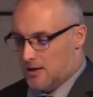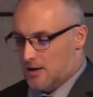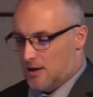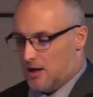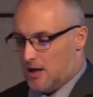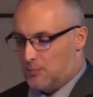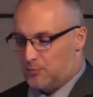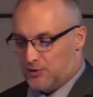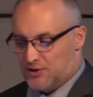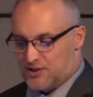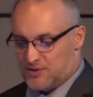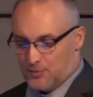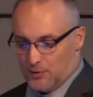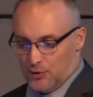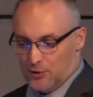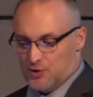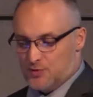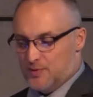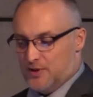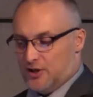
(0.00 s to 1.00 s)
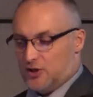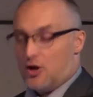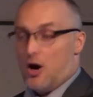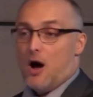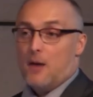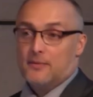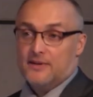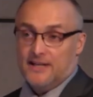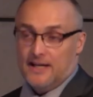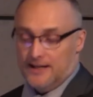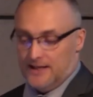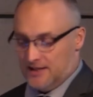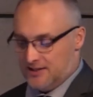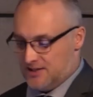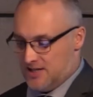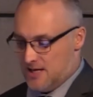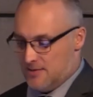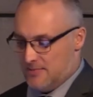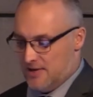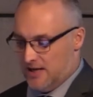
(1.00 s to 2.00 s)
A principal who's been accommodating
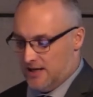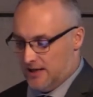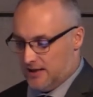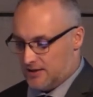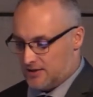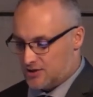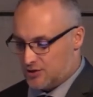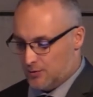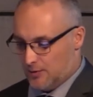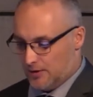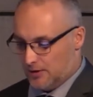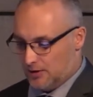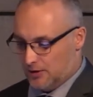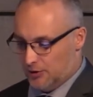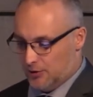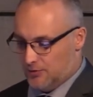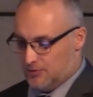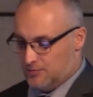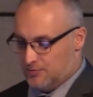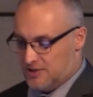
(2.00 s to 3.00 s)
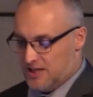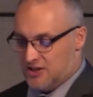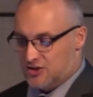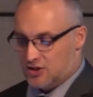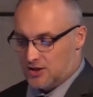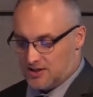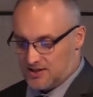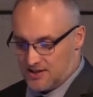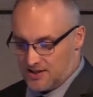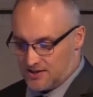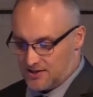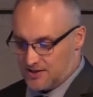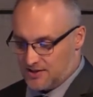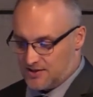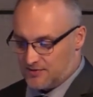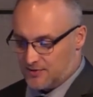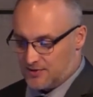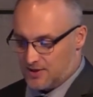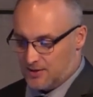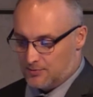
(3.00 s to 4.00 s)
team meetings to include teaching
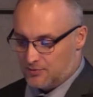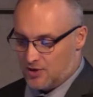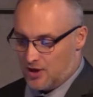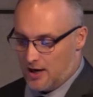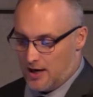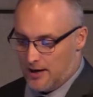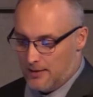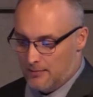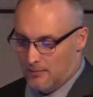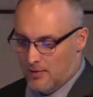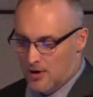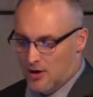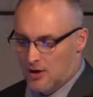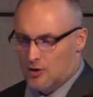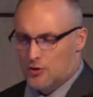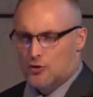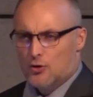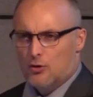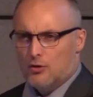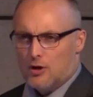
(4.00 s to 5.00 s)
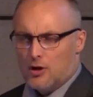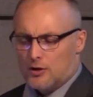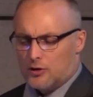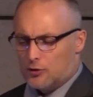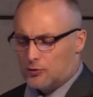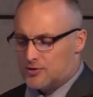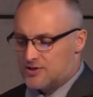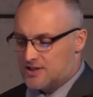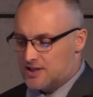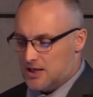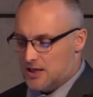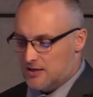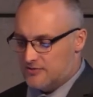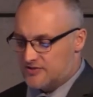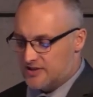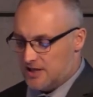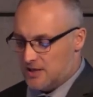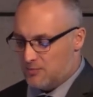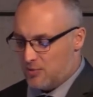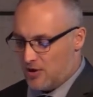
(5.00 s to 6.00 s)
assistants for some time no longer
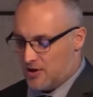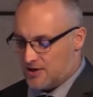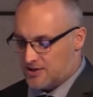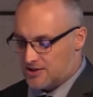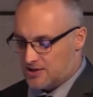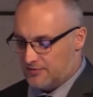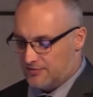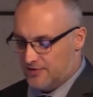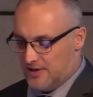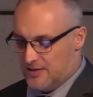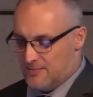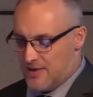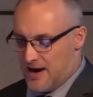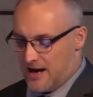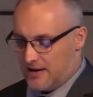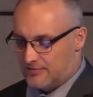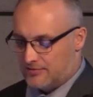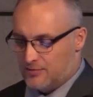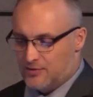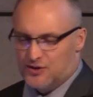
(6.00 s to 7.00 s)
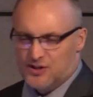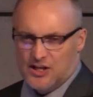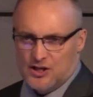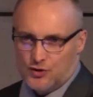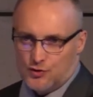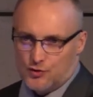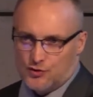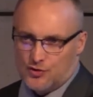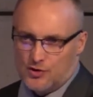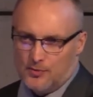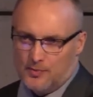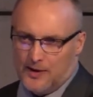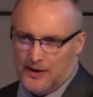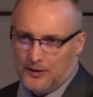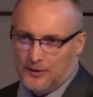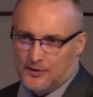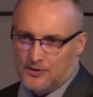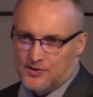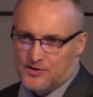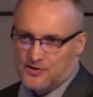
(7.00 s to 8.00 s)
receives any positive feedback from the teachers or the
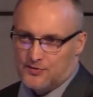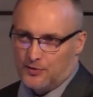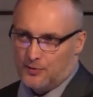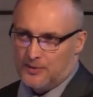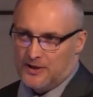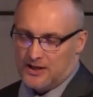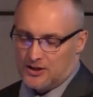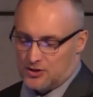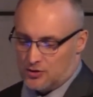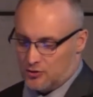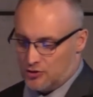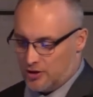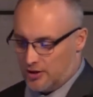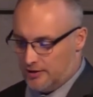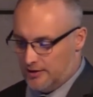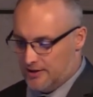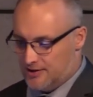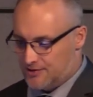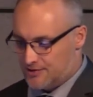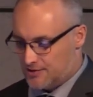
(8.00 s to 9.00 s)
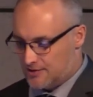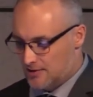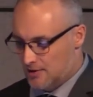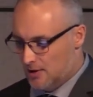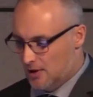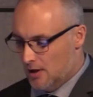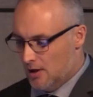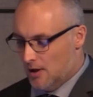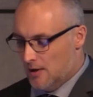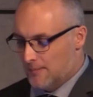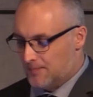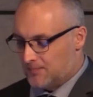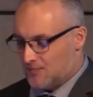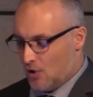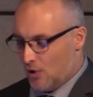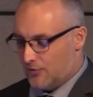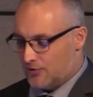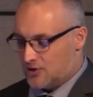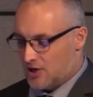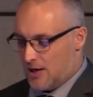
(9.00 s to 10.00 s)
parents for being so generous.
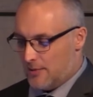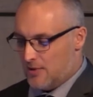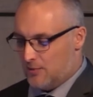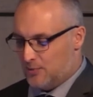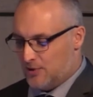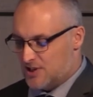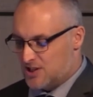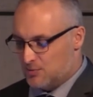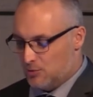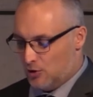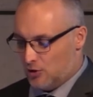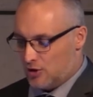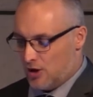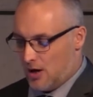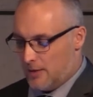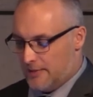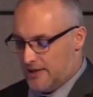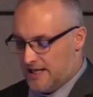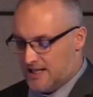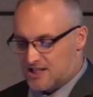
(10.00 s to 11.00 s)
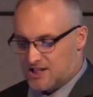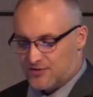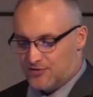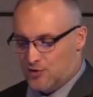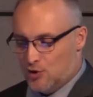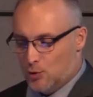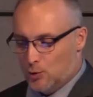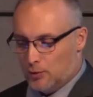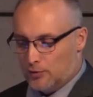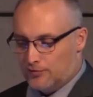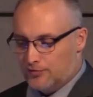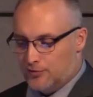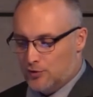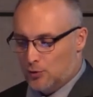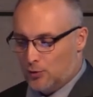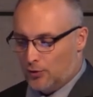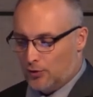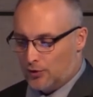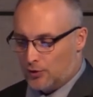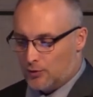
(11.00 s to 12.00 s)
Over time, the principal accommodates fewer and
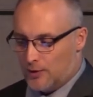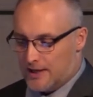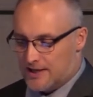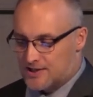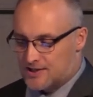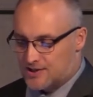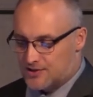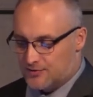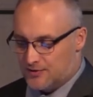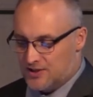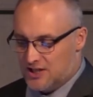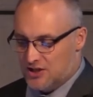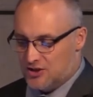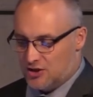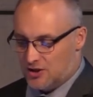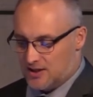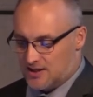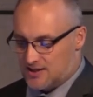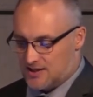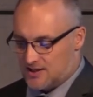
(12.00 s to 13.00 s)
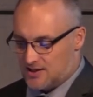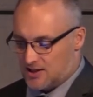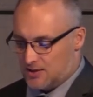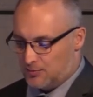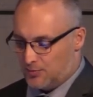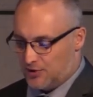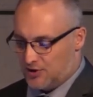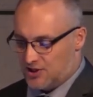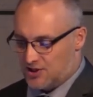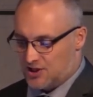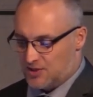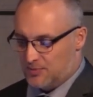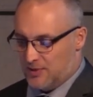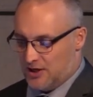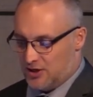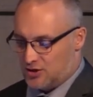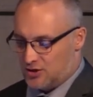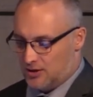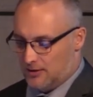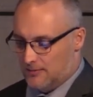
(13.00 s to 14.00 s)
fewer requests for teaching assistant
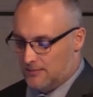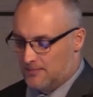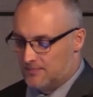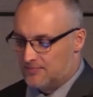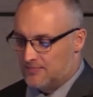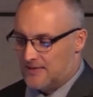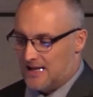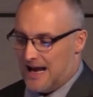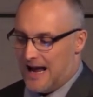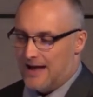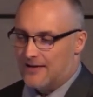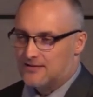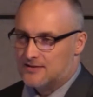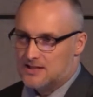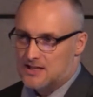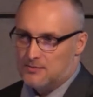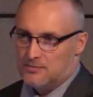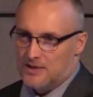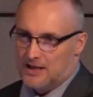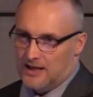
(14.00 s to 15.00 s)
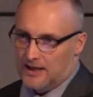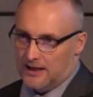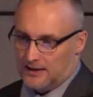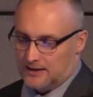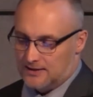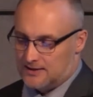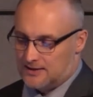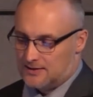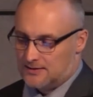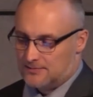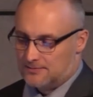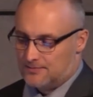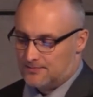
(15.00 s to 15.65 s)
participation at team meetings.